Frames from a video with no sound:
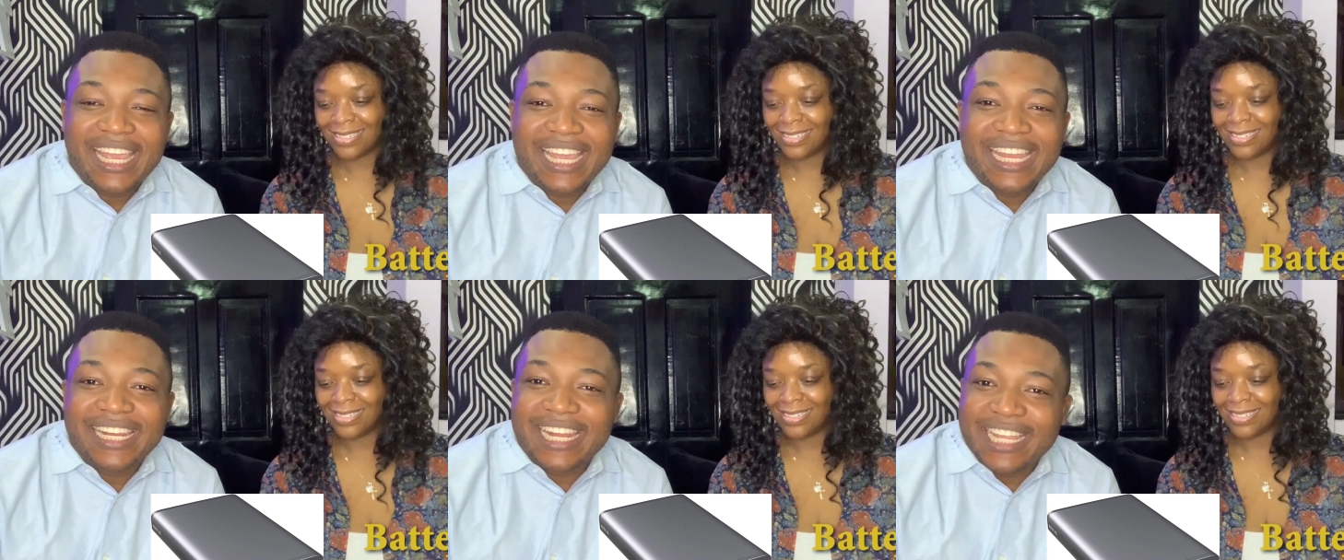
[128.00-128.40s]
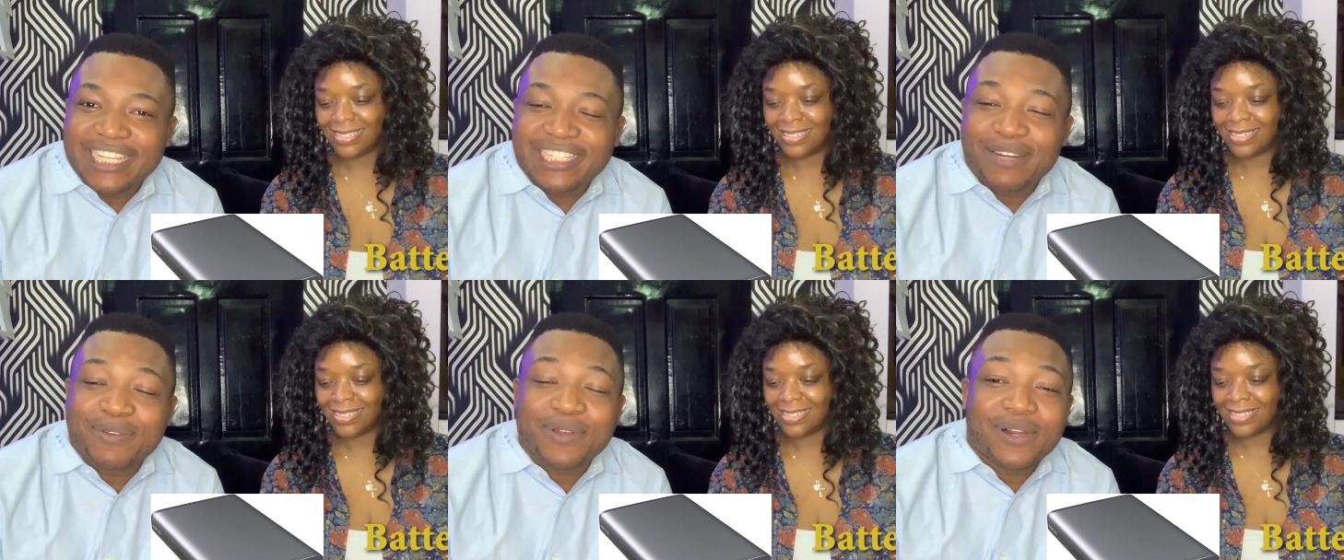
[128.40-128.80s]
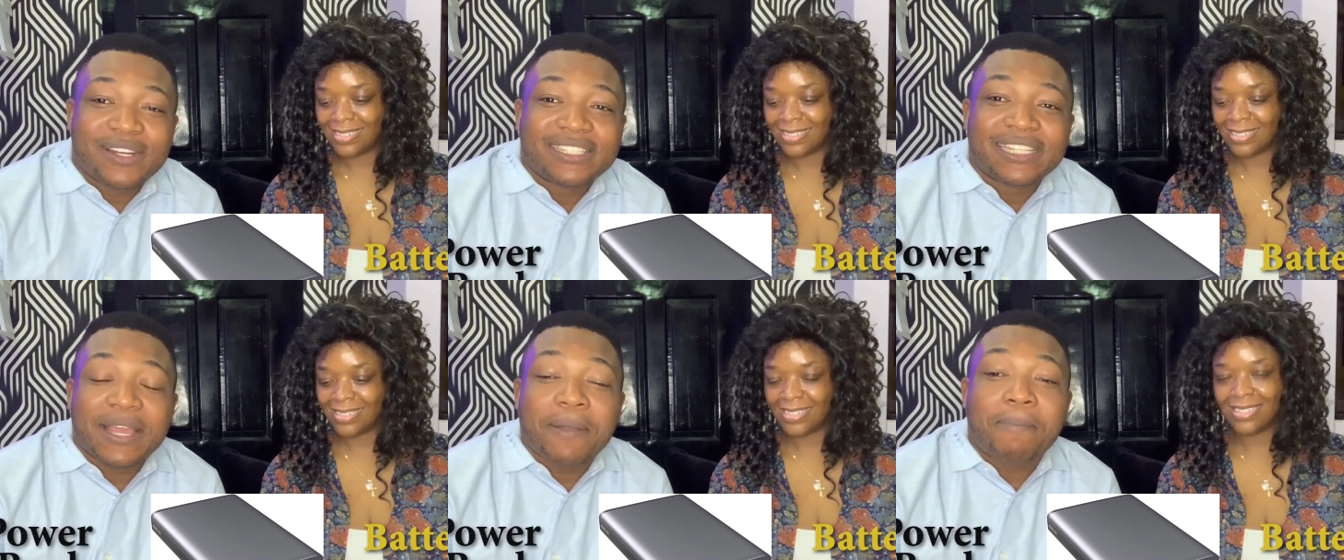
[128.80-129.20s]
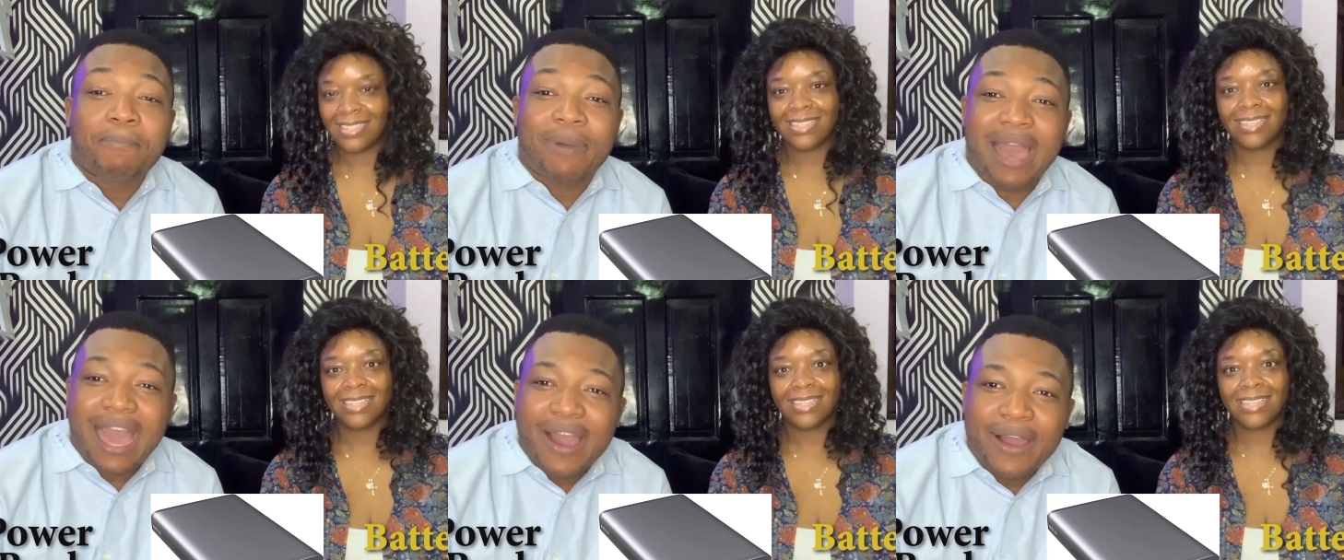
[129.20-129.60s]
Speaker 1: in Nigeria, we call it a
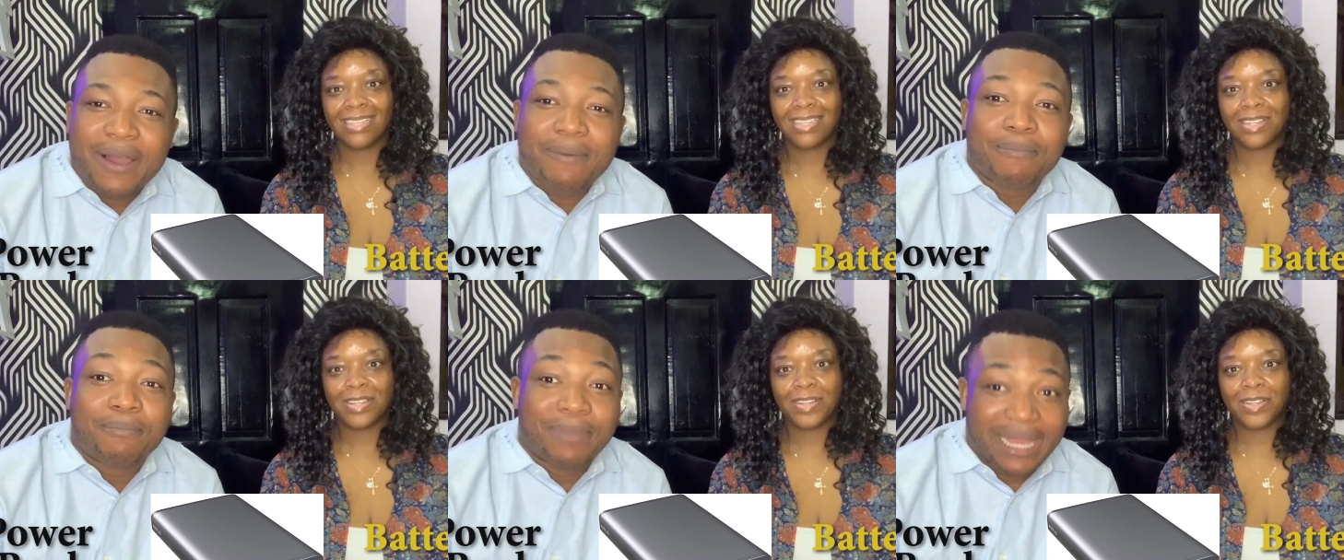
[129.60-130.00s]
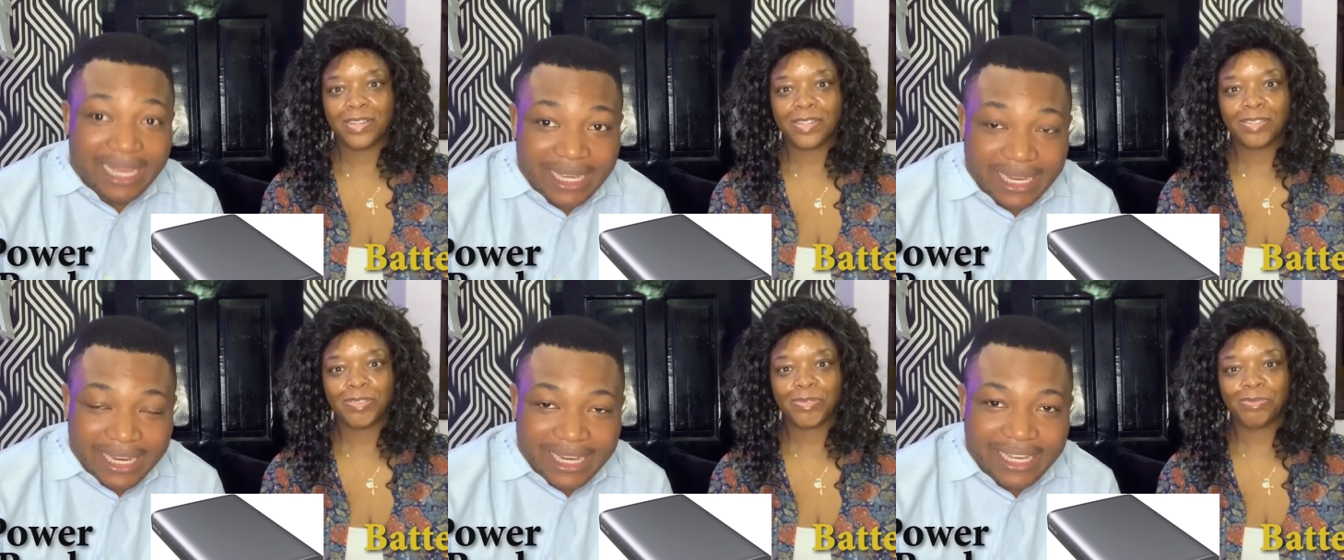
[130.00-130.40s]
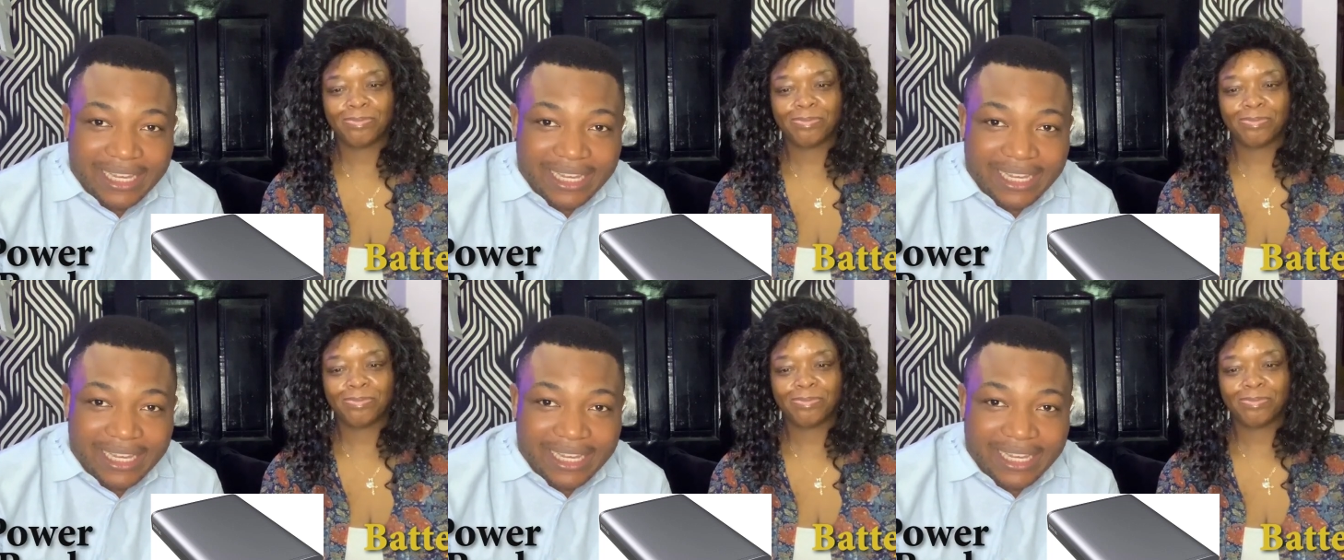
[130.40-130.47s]
power bank.